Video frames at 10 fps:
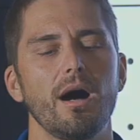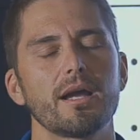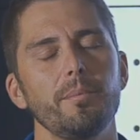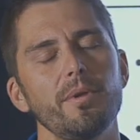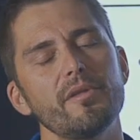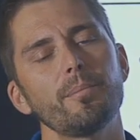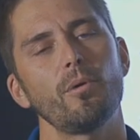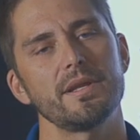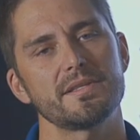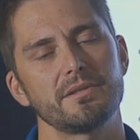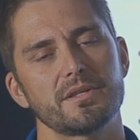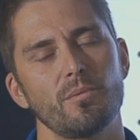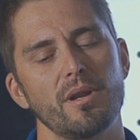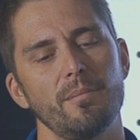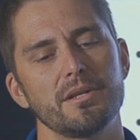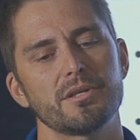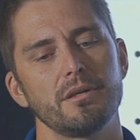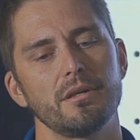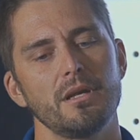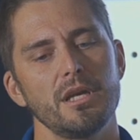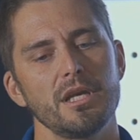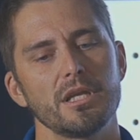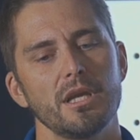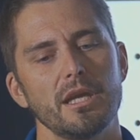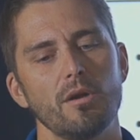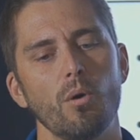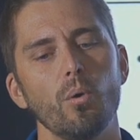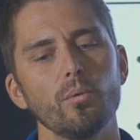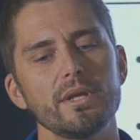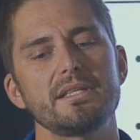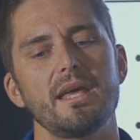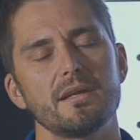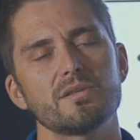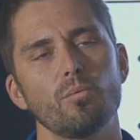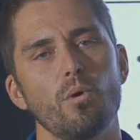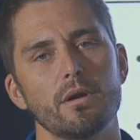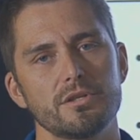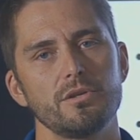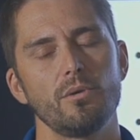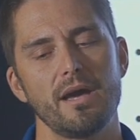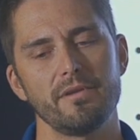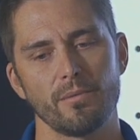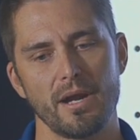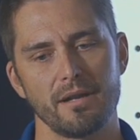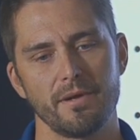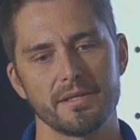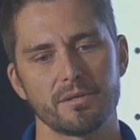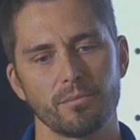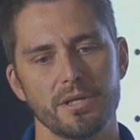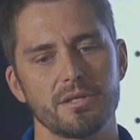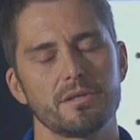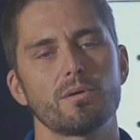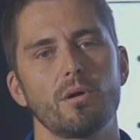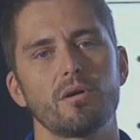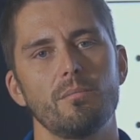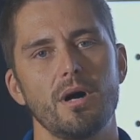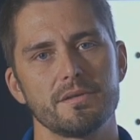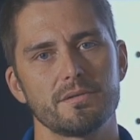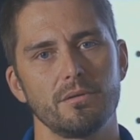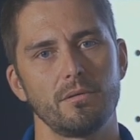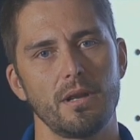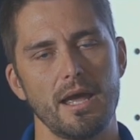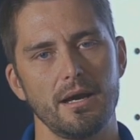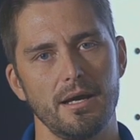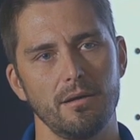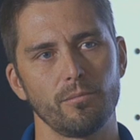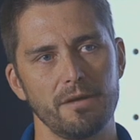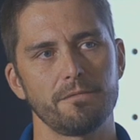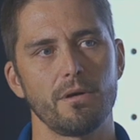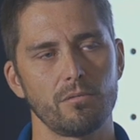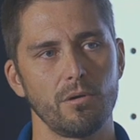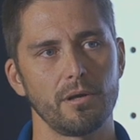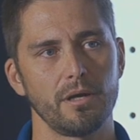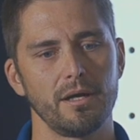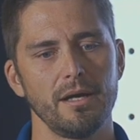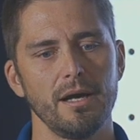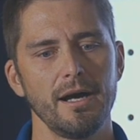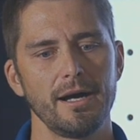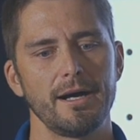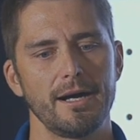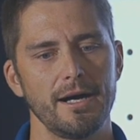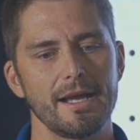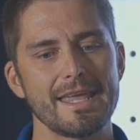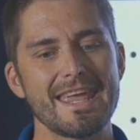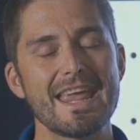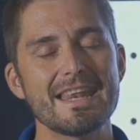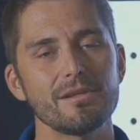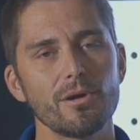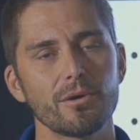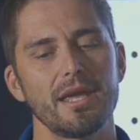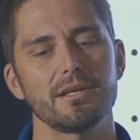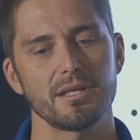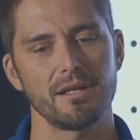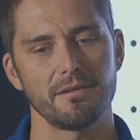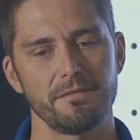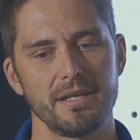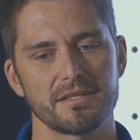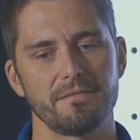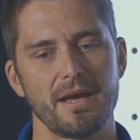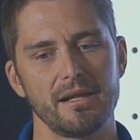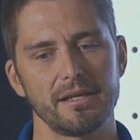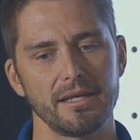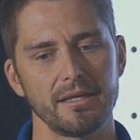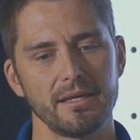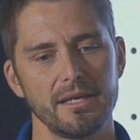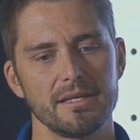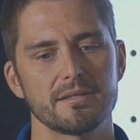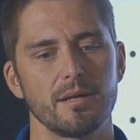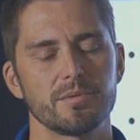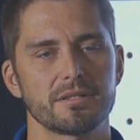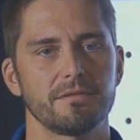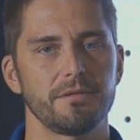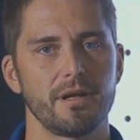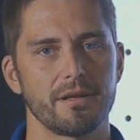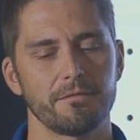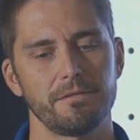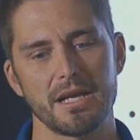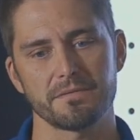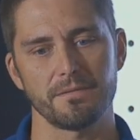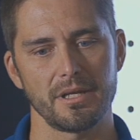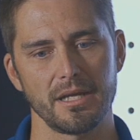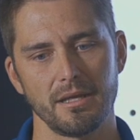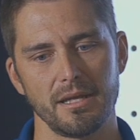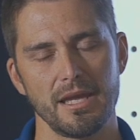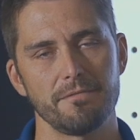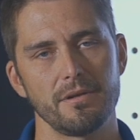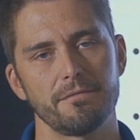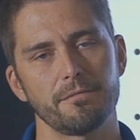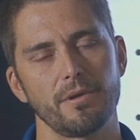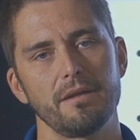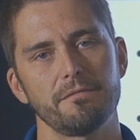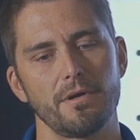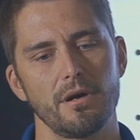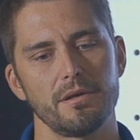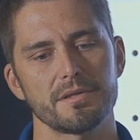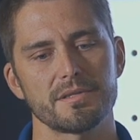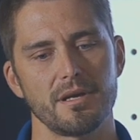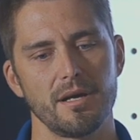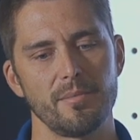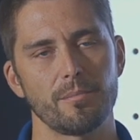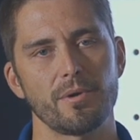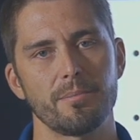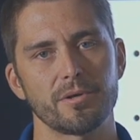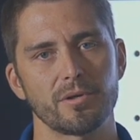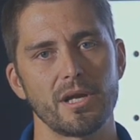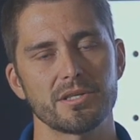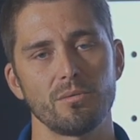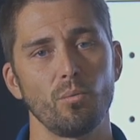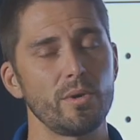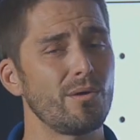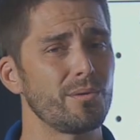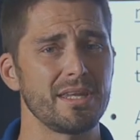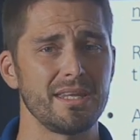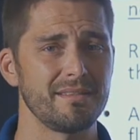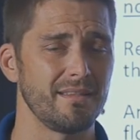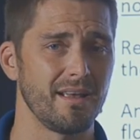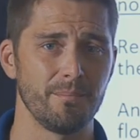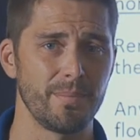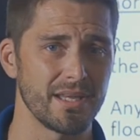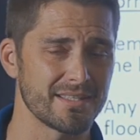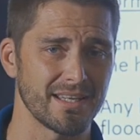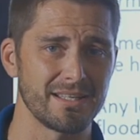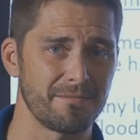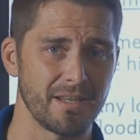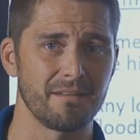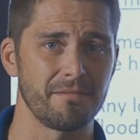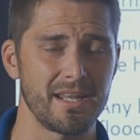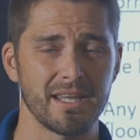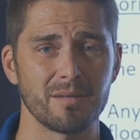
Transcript: A couple other points I just wanna mention it only takes one or two heavy rain events to reach the historical monsoon uh, rainfall quota. Uh, any location in the Phoenix Valley is subject to flooding or flash flooding if enough rain falls um, in the proper duration. We don't need a big significant event.